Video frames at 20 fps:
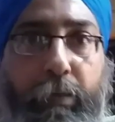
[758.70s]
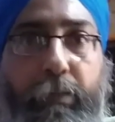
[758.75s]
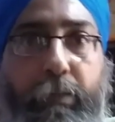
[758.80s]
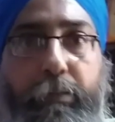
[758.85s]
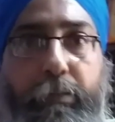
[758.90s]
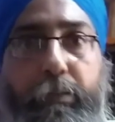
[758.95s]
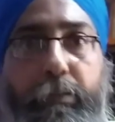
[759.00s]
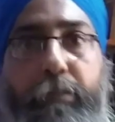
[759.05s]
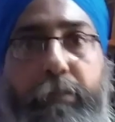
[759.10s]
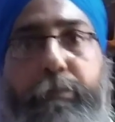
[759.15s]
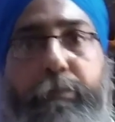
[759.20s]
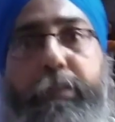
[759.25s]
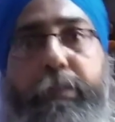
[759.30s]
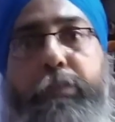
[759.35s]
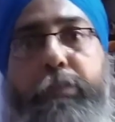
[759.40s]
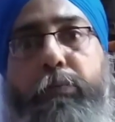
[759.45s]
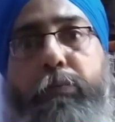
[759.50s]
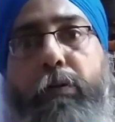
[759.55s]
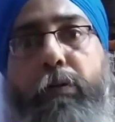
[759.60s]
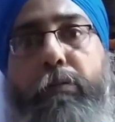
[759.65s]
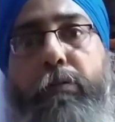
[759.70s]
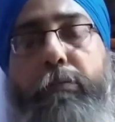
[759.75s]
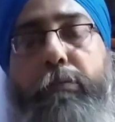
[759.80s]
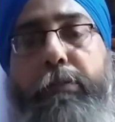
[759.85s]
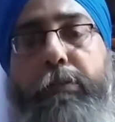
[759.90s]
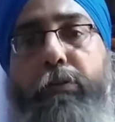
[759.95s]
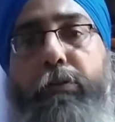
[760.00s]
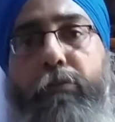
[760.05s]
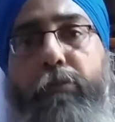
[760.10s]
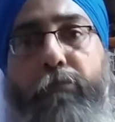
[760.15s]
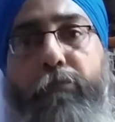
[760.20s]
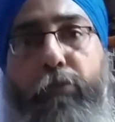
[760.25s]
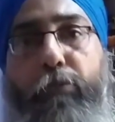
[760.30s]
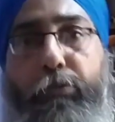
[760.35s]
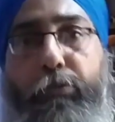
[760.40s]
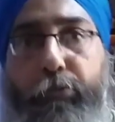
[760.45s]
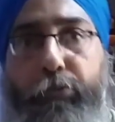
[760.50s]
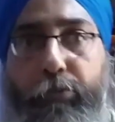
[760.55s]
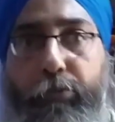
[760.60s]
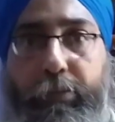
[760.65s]
The biggest problem in not following
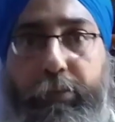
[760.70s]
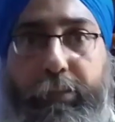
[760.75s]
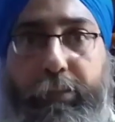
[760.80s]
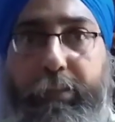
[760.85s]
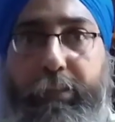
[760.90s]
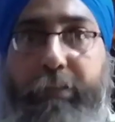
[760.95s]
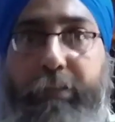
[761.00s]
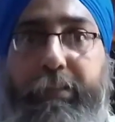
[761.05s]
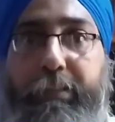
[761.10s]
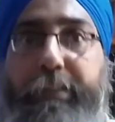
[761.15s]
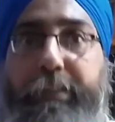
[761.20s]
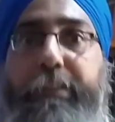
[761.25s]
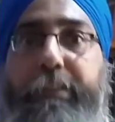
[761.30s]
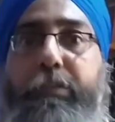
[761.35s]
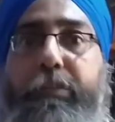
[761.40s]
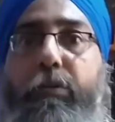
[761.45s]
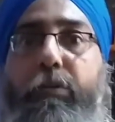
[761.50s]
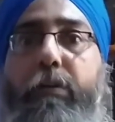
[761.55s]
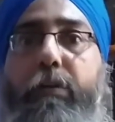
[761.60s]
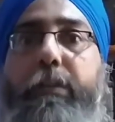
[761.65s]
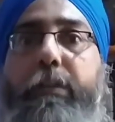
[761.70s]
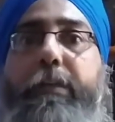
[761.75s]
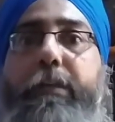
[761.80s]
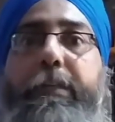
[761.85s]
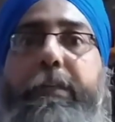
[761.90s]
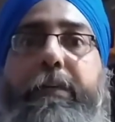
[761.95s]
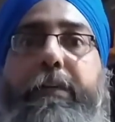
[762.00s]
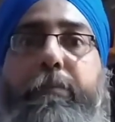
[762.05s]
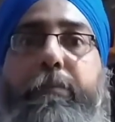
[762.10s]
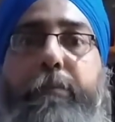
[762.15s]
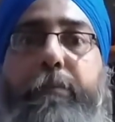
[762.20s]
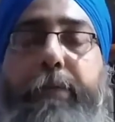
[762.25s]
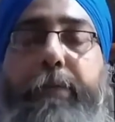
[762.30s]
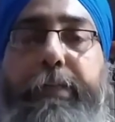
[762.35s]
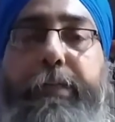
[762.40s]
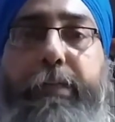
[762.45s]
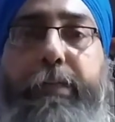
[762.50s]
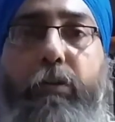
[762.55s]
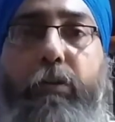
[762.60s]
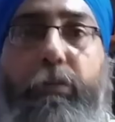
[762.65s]
social distancing is not that they are
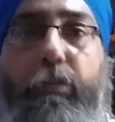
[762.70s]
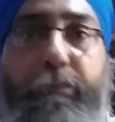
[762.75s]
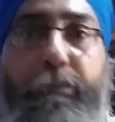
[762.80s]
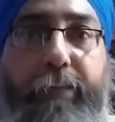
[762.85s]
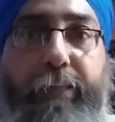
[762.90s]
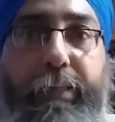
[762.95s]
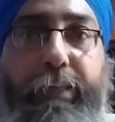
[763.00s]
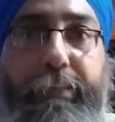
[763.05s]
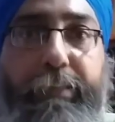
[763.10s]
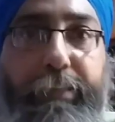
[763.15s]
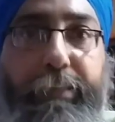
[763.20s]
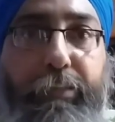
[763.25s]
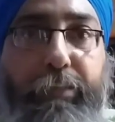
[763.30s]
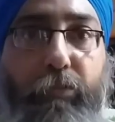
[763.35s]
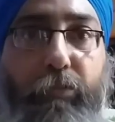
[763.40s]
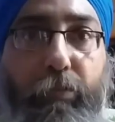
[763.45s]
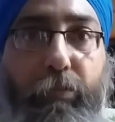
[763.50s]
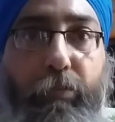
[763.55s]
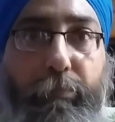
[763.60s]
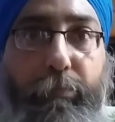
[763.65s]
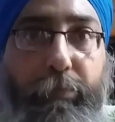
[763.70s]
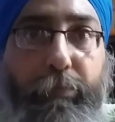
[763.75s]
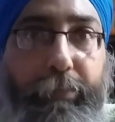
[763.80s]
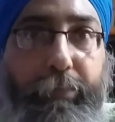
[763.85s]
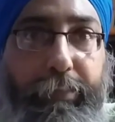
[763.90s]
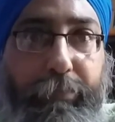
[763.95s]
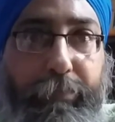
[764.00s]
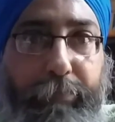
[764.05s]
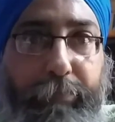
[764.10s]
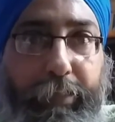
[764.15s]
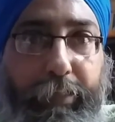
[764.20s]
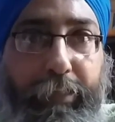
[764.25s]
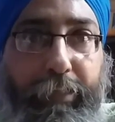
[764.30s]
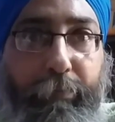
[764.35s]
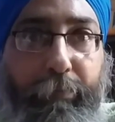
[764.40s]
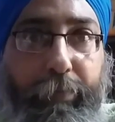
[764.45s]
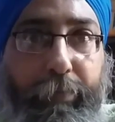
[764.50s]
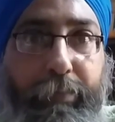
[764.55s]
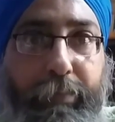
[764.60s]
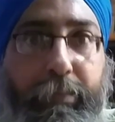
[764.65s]
meeting a lot of gatherings or things taking
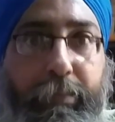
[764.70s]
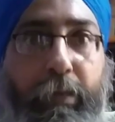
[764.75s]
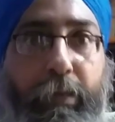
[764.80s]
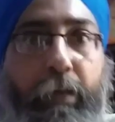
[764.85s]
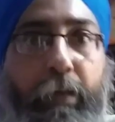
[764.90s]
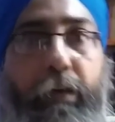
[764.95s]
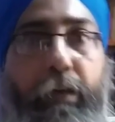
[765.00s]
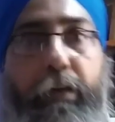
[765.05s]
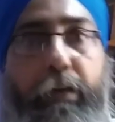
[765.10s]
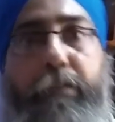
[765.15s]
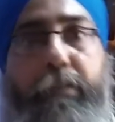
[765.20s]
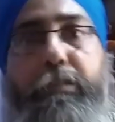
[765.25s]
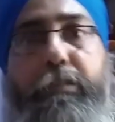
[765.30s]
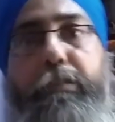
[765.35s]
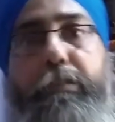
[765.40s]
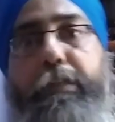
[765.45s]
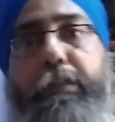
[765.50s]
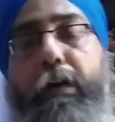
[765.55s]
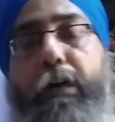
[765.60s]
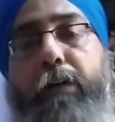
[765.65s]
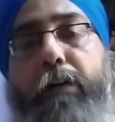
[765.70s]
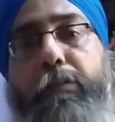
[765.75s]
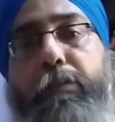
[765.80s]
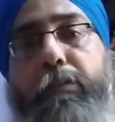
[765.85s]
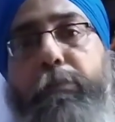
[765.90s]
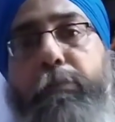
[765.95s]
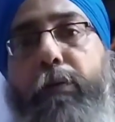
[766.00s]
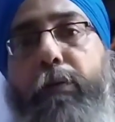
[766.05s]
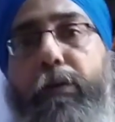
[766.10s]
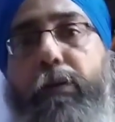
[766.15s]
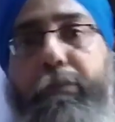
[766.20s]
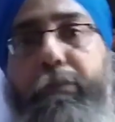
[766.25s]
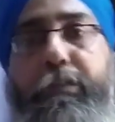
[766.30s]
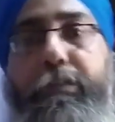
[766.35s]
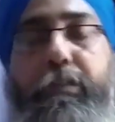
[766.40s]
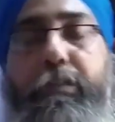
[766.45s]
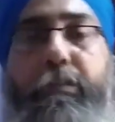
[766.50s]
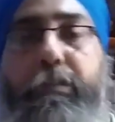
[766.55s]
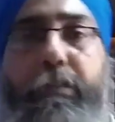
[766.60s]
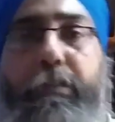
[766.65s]
place. It's the other part, which
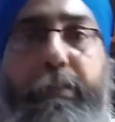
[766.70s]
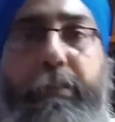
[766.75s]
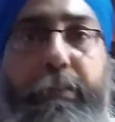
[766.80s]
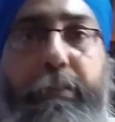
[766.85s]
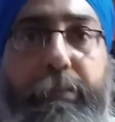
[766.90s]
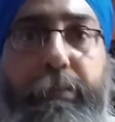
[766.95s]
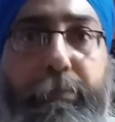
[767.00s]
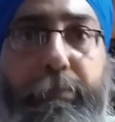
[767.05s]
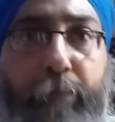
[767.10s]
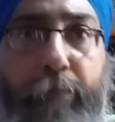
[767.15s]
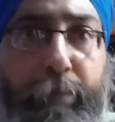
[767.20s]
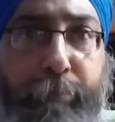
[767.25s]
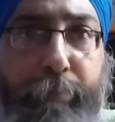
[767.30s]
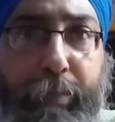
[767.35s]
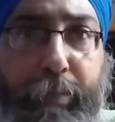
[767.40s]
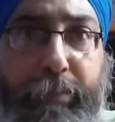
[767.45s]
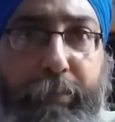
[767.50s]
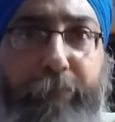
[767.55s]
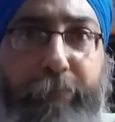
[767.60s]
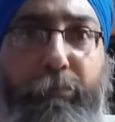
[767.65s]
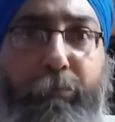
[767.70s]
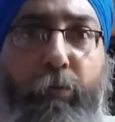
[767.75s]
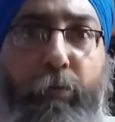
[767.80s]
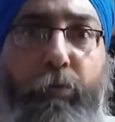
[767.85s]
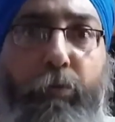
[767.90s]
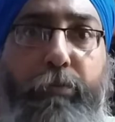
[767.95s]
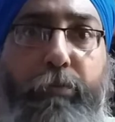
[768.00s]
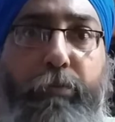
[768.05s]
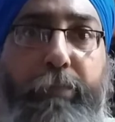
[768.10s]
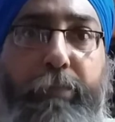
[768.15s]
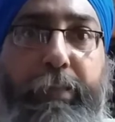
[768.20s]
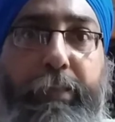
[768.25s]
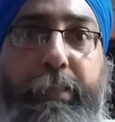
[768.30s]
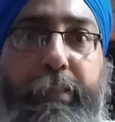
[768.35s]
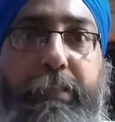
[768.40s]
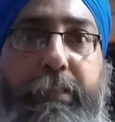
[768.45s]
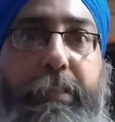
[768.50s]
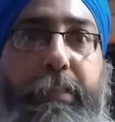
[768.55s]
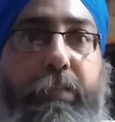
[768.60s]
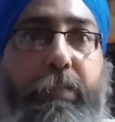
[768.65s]
is the massive amount of
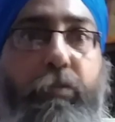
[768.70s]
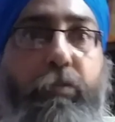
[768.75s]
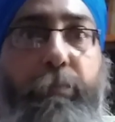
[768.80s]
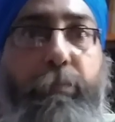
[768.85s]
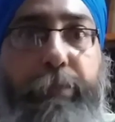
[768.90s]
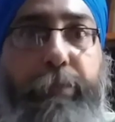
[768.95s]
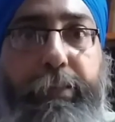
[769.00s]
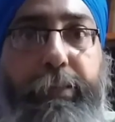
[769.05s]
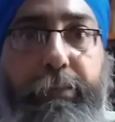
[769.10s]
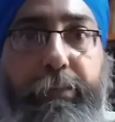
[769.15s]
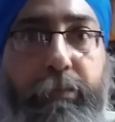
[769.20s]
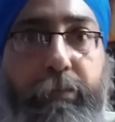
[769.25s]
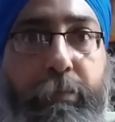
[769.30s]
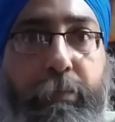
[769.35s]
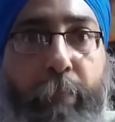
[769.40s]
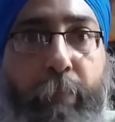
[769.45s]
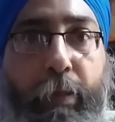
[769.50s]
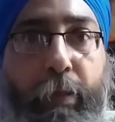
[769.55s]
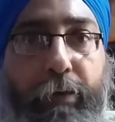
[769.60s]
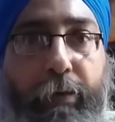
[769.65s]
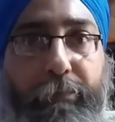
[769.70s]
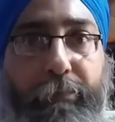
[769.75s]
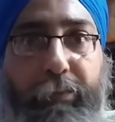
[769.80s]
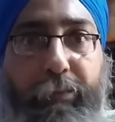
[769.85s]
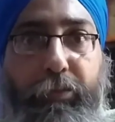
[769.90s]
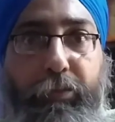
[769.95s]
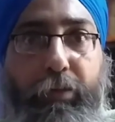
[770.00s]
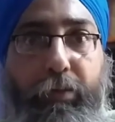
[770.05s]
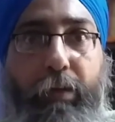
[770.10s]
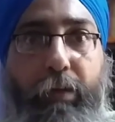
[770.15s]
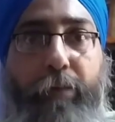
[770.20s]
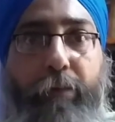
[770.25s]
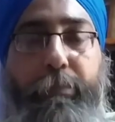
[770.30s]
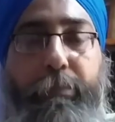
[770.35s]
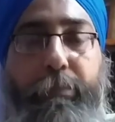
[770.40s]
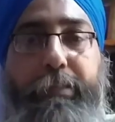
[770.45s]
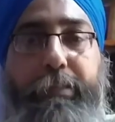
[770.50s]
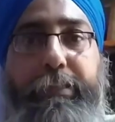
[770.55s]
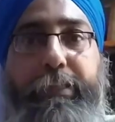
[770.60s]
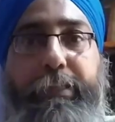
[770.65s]
India's sexual predators, which are
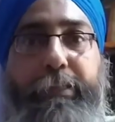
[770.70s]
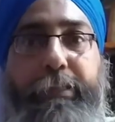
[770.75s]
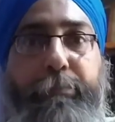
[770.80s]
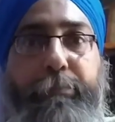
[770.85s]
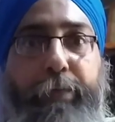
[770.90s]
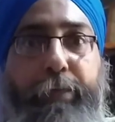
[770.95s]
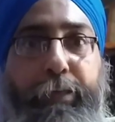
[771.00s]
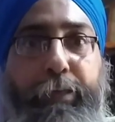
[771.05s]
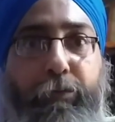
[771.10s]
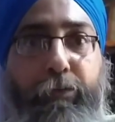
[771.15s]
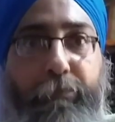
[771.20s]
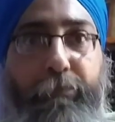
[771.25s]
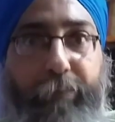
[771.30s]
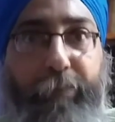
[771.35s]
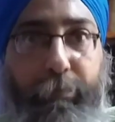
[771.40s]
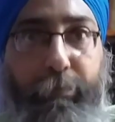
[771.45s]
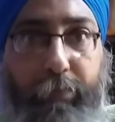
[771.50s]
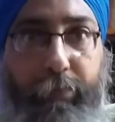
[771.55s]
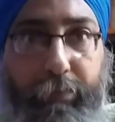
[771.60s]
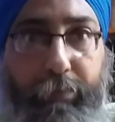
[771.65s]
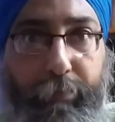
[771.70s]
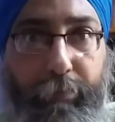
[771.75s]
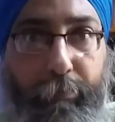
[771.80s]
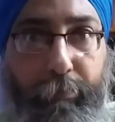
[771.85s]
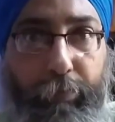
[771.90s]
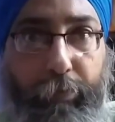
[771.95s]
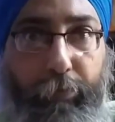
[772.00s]
basically preying on females,